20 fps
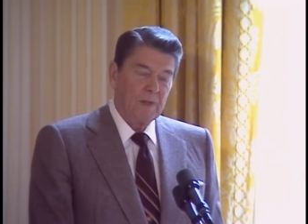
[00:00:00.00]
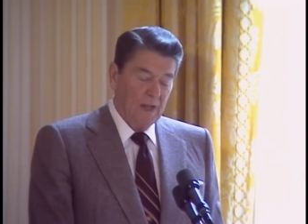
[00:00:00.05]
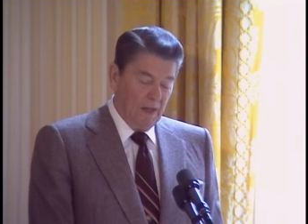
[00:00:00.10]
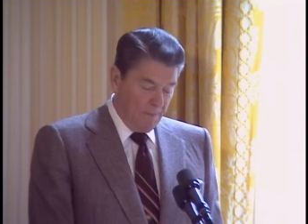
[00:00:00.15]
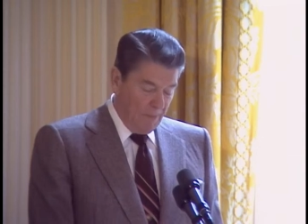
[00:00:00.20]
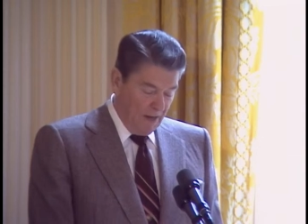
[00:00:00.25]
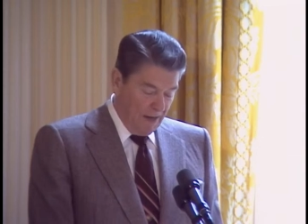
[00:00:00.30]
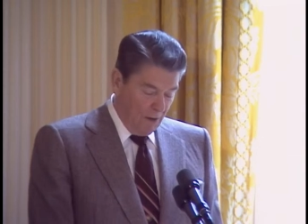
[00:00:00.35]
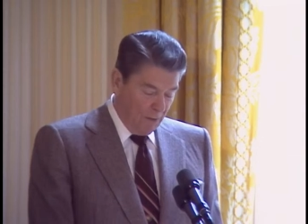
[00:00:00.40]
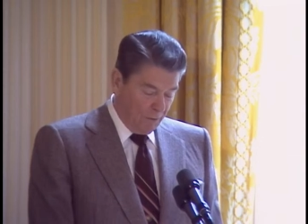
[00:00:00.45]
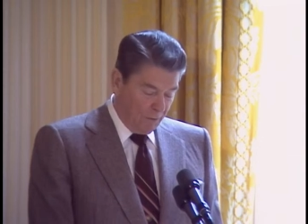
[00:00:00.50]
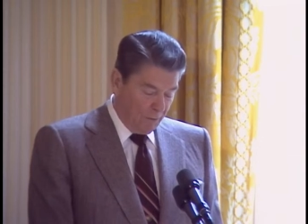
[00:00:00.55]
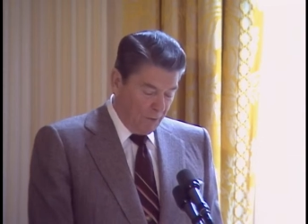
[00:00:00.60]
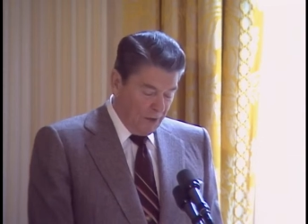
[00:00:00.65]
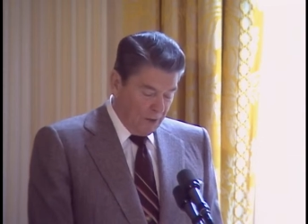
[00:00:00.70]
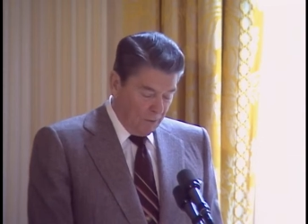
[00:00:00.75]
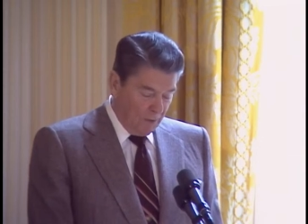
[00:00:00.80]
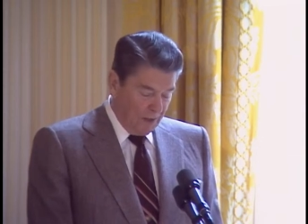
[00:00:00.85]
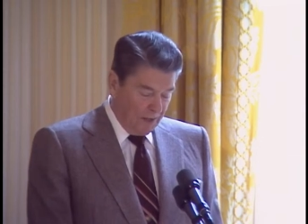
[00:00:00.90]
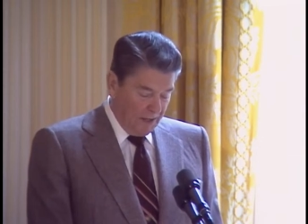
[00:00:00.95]
about how
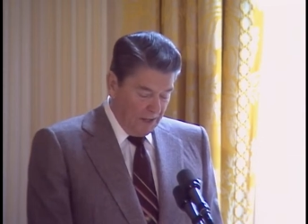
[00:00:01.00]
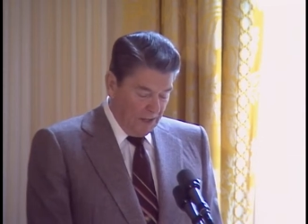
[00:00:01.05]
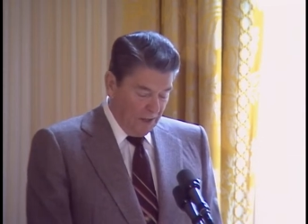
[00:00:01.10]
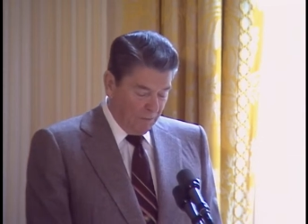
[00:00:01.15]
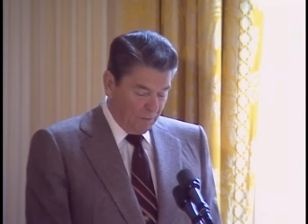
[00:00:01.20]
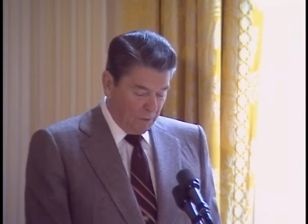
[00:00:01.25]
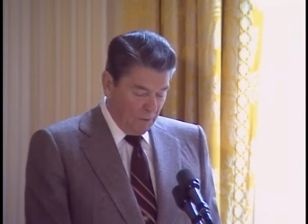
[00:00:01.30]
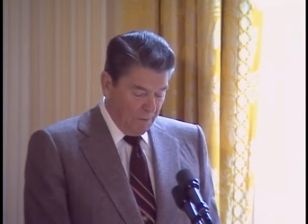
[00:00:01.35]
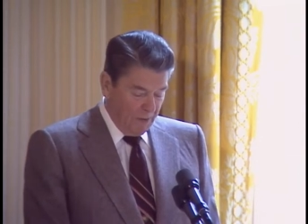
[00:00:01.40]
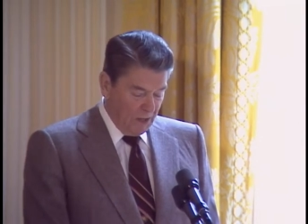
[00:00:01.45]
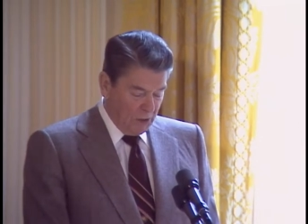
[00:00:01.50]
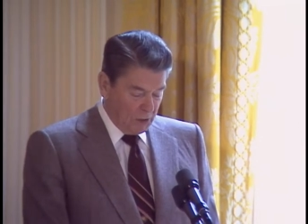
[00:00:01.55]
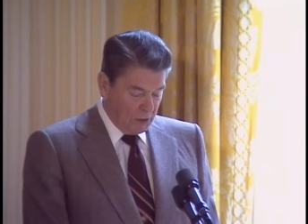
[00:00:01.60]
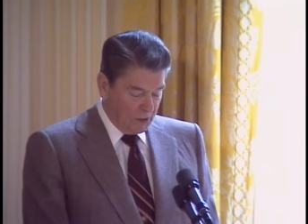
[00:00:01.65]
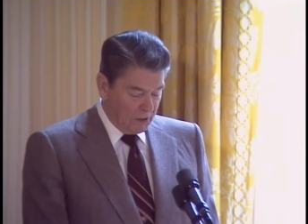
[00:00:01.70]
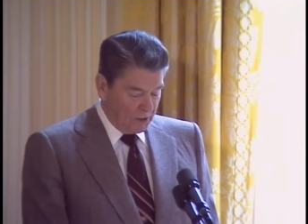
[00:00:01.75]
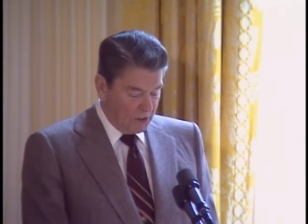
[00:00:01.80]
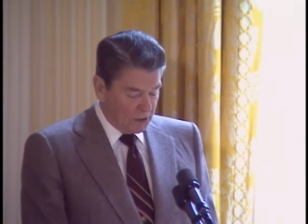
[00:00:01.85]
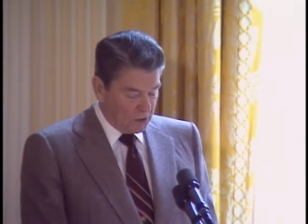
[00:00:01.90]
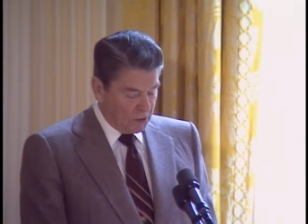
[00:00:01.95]
frequently
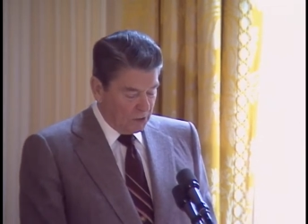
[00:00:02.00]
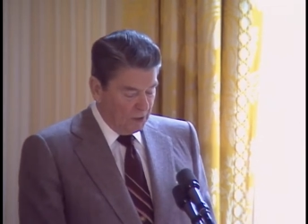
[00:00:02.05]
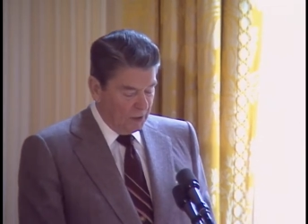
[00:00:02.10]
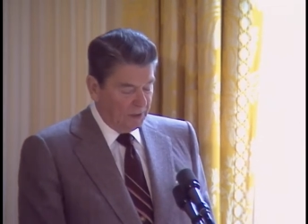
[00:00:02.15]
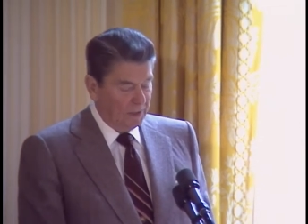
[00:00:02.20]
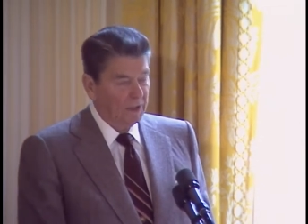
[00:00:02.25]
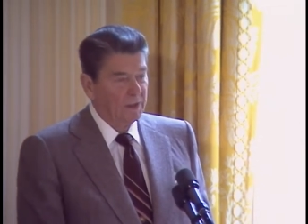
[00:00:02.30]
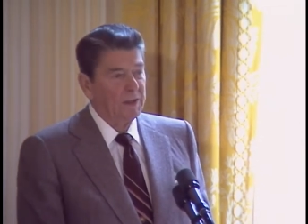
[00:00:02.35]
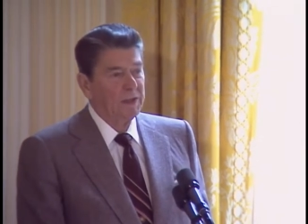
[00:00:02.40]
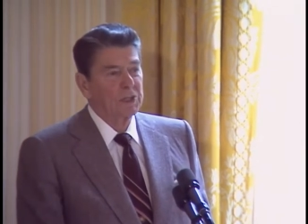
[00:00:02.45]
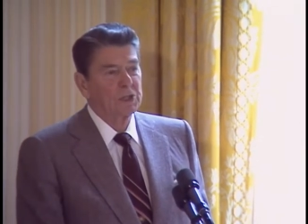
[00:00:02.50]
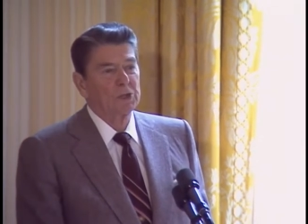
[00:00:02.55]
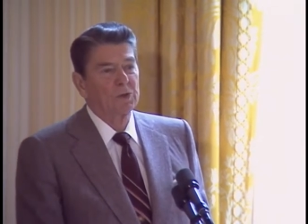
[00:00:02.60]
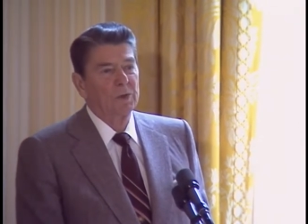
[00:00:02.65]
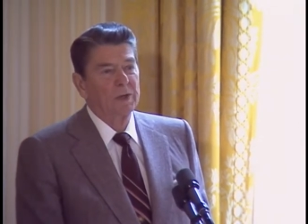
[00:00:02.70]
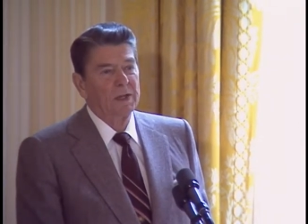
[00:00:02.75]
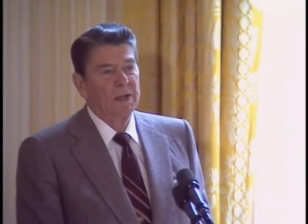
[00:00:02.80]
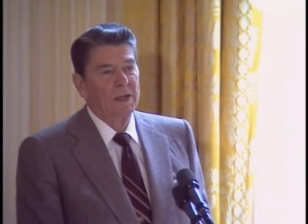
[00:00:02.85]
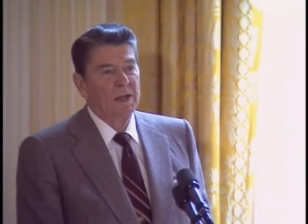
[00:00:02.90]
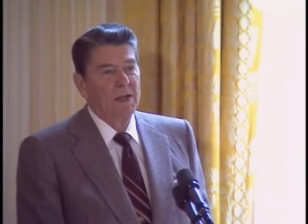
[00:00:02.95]
information concerning their
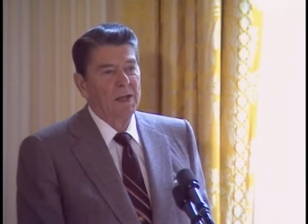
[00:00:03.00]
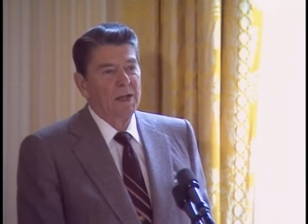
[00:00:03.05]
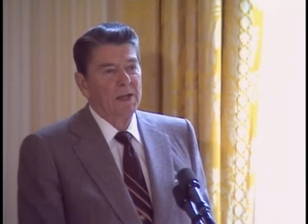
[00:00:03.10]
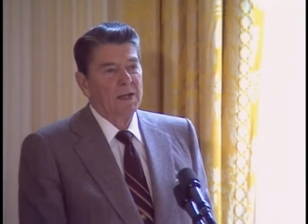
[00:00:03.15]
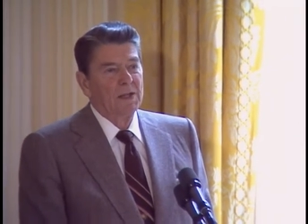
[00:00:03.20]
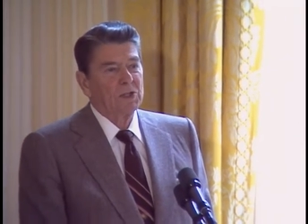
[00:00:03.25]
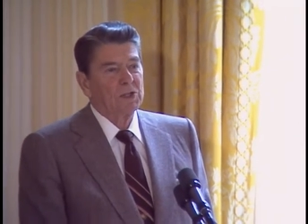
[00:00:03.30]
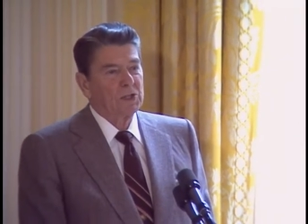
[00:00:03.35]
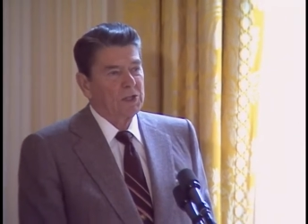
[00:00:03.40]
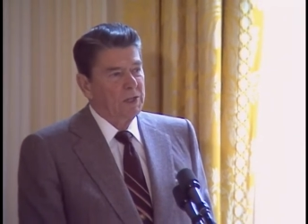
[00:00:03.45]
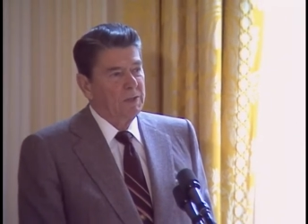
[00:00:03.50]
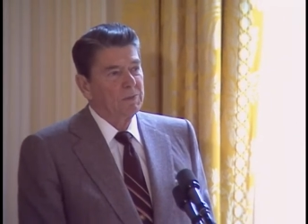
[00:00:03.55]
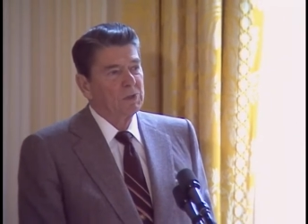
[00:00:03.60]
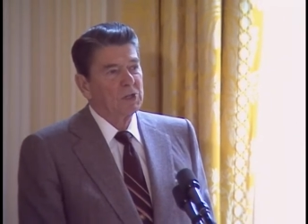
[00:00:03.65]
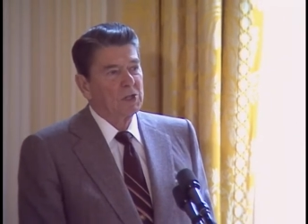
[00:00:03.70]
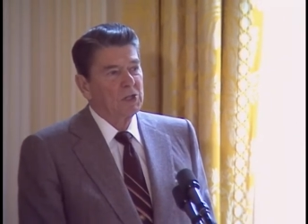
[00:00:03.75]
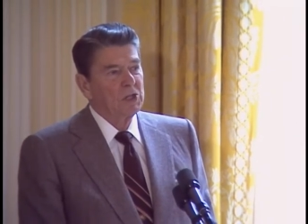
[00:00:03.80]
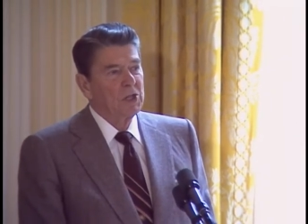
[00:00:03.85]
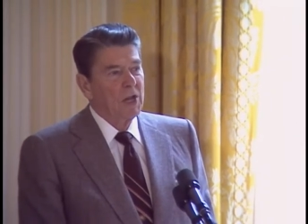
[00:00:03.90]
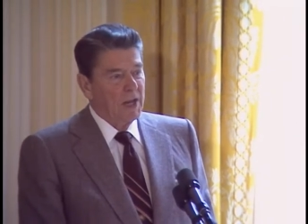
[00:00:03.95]
history seems
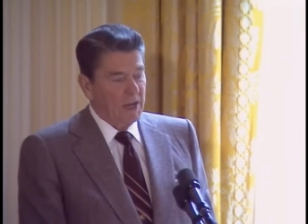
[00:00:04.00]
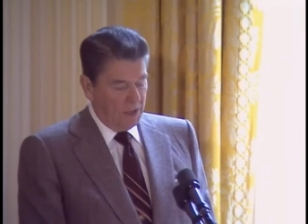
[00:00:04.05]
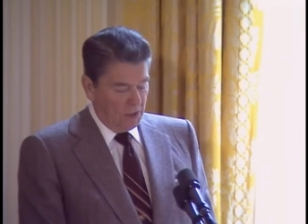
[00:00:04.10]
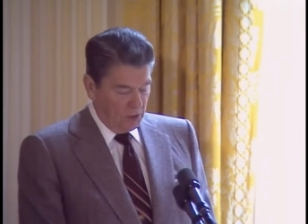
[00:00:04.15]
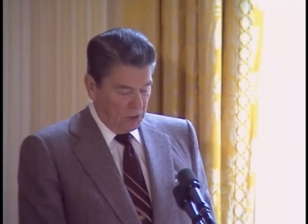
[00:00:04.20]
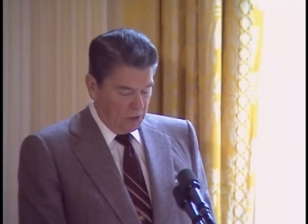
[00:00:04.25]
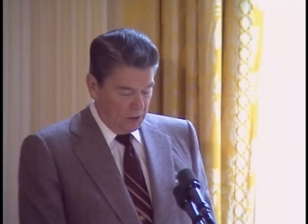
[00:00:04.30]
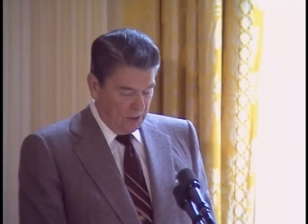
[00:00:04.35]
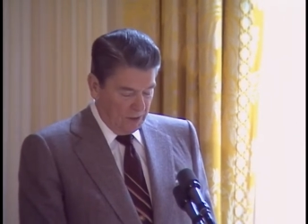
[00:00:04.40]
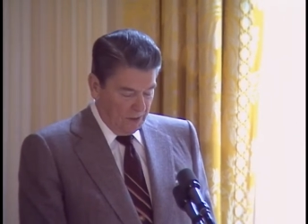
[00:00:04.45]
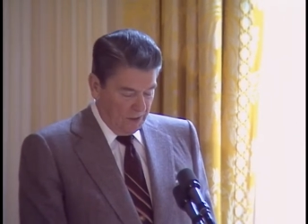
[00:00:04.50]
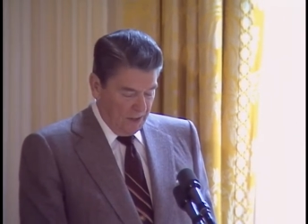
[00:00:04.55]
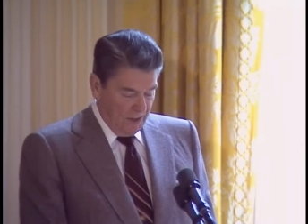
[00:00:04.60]
to change.